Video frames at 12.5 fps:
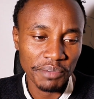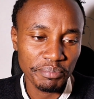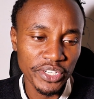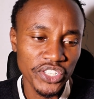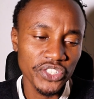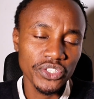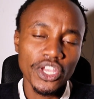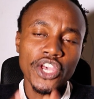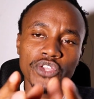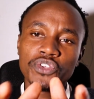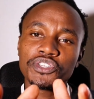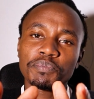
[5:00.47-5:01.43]
diabetes,
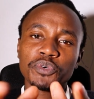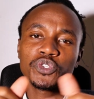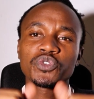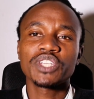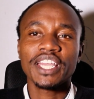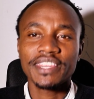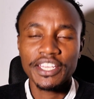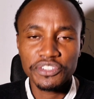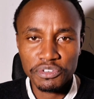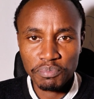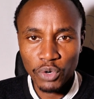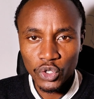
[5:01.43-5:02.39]
you're supposed to take
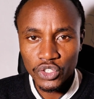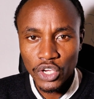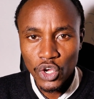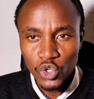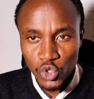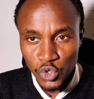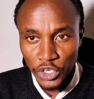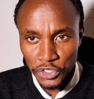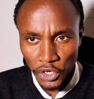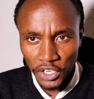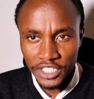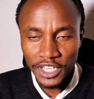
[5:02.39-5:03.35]
that report to your
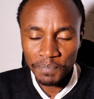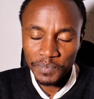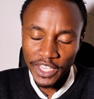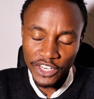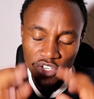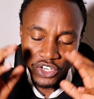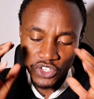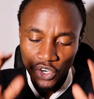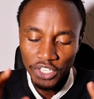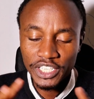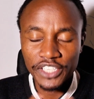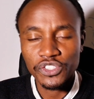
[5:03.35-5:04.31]
doctor, and your
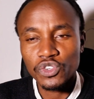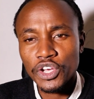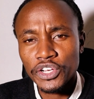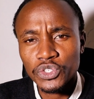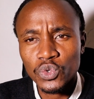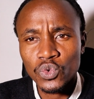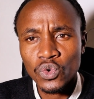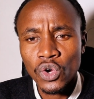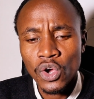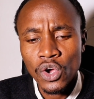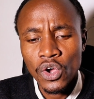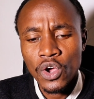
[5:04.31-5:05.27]
doctor is going to
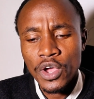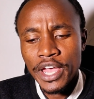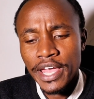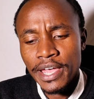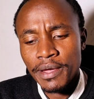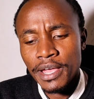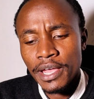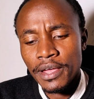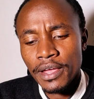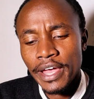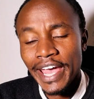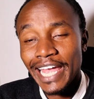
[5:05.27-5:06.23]

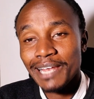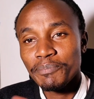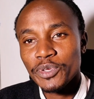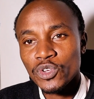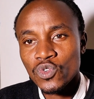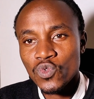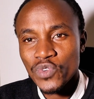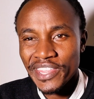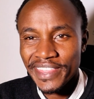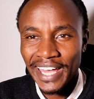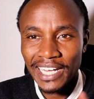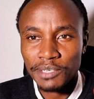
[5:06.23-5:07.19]
help you
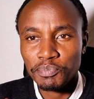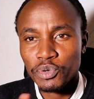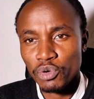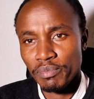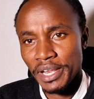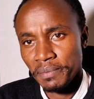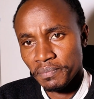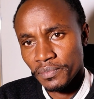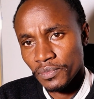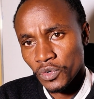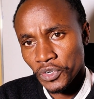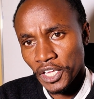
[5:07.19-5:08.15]
with that problem.
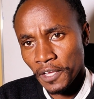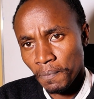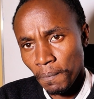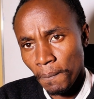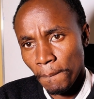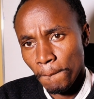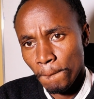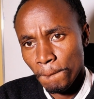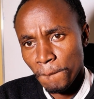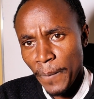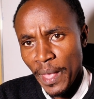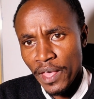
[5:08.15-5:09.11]
Okay.
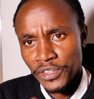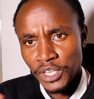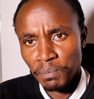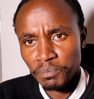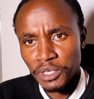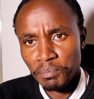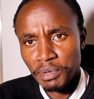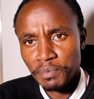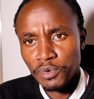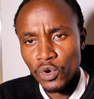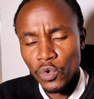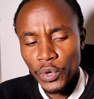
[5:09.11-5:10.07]
Some
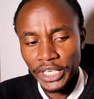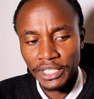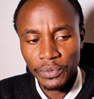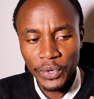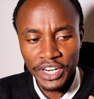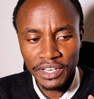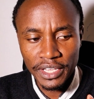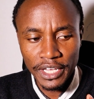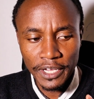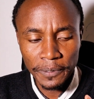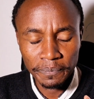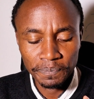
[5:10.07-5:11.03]
people, when
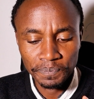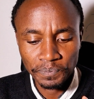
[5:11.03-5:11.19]
the